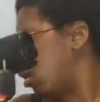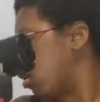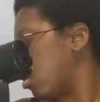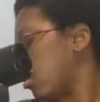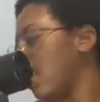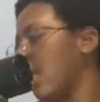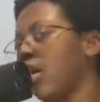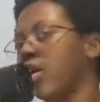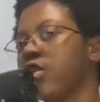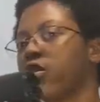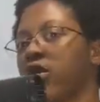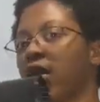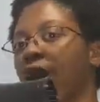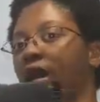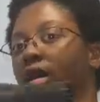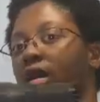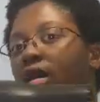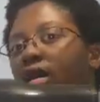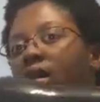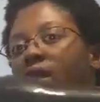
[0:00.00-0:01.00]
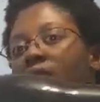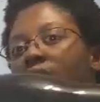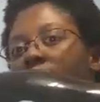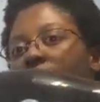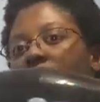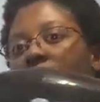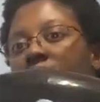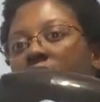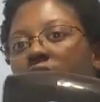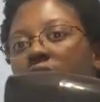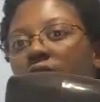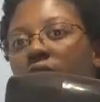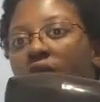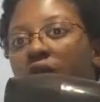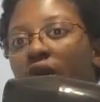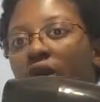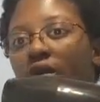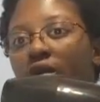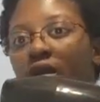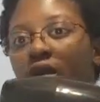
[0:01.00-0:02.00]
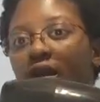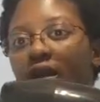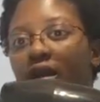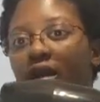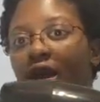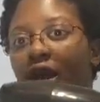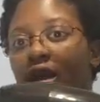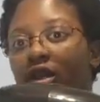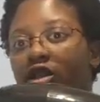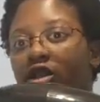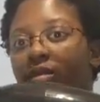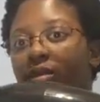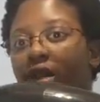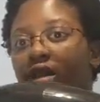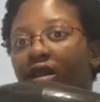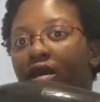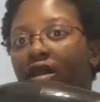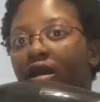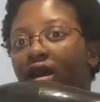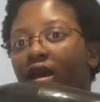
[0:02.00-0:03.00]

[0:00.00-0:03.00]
hair dryer and a diffuser attachment,